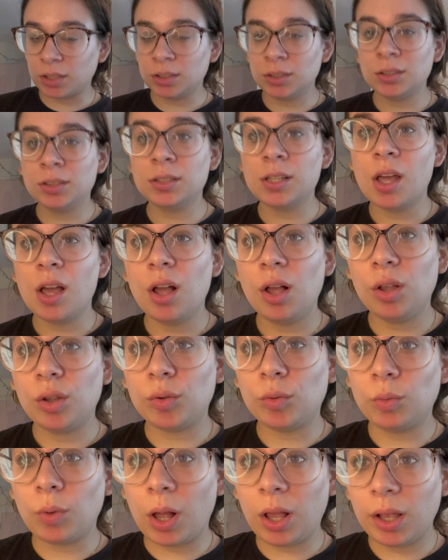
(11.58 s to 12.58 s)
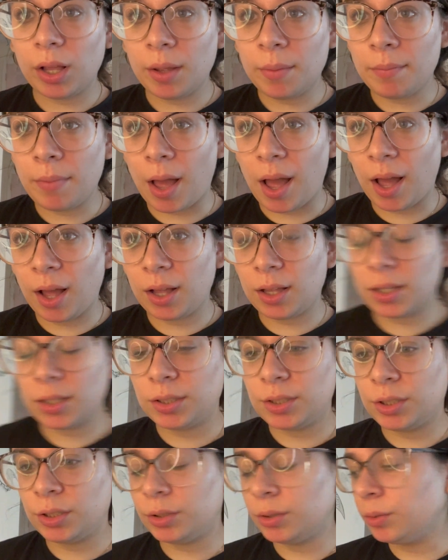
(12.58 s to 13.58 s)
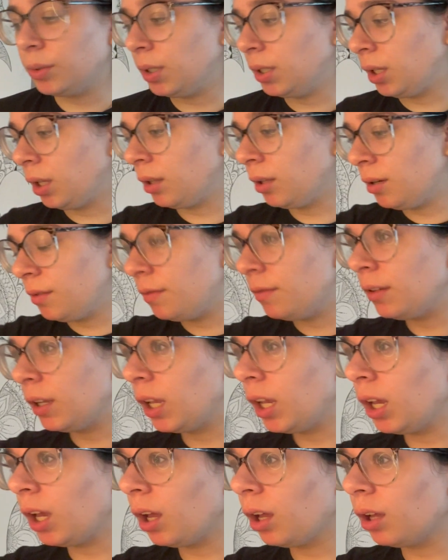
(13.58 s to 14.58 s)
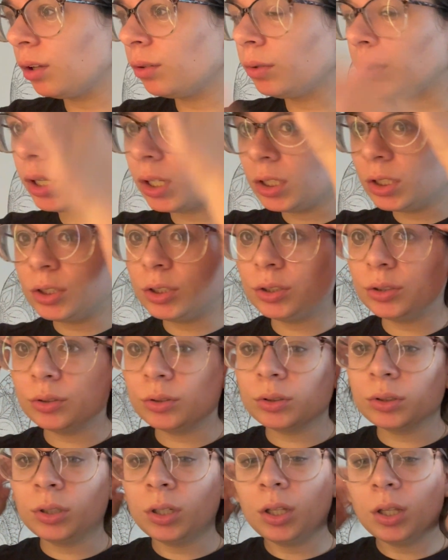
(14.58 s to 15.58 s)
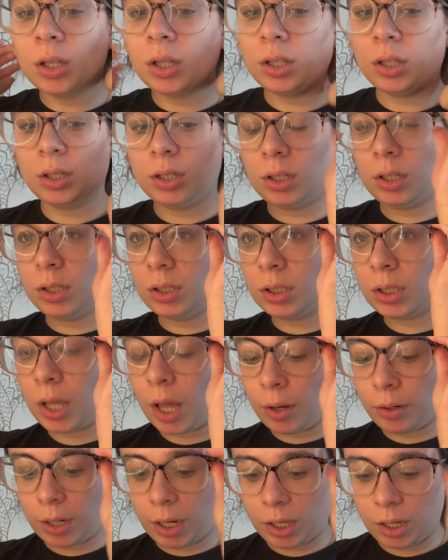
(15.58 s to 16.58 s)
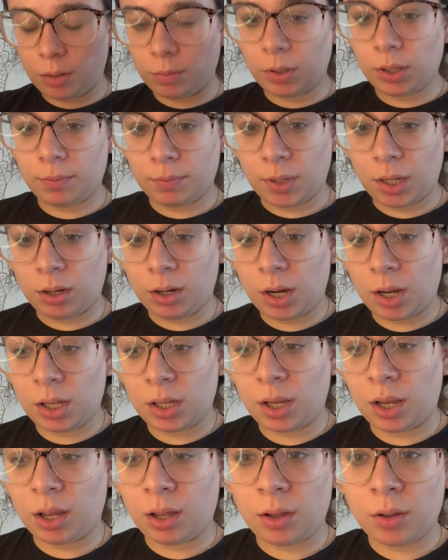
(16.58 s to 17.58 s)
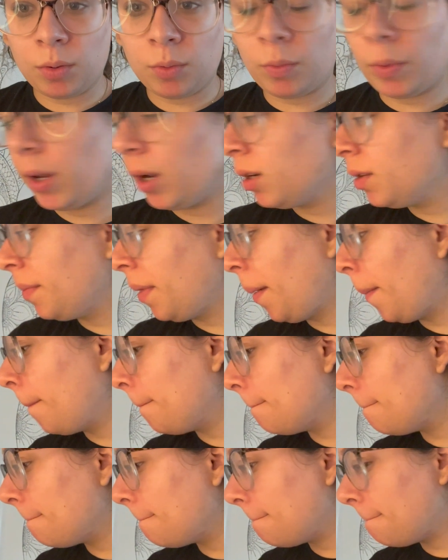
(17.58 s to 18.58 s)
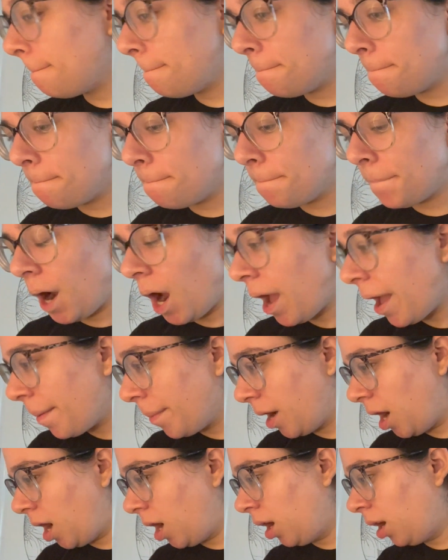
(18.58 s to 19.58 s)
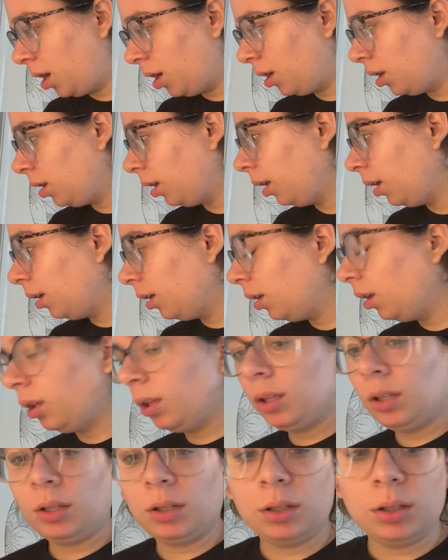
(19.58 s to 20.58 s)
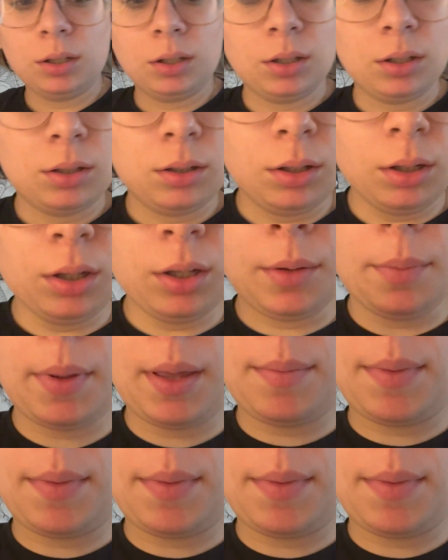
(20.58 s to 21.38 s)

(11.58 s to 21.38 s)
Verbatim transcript: friends, welcome back to another video. We're gonna do Get Ready With Me right now. Where's my primer? My